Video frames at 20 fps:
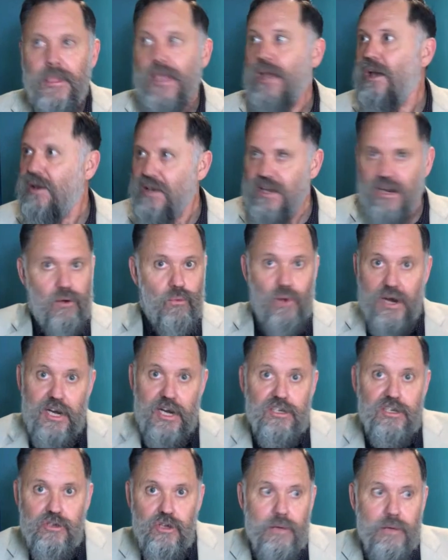one
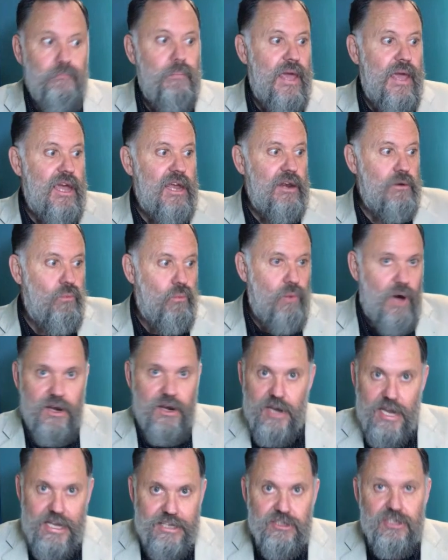next to your bed, one
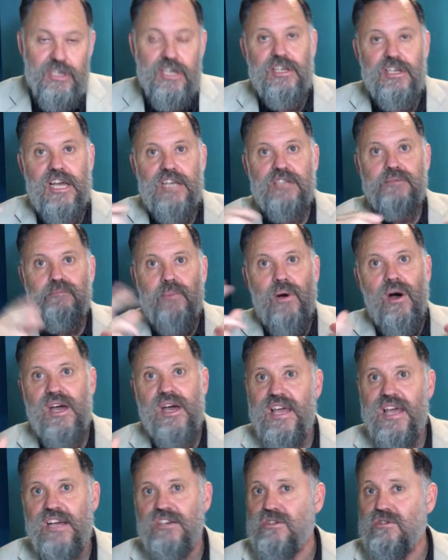next to your desk. Buy
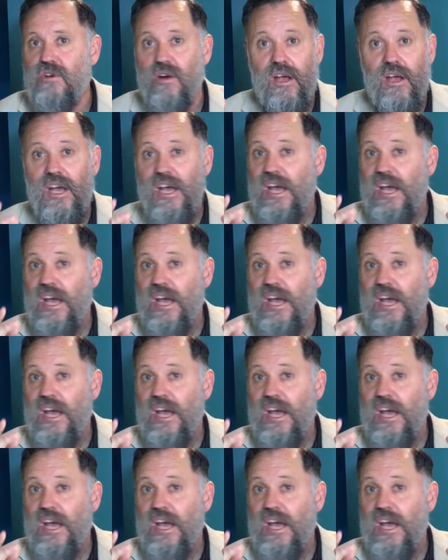extra.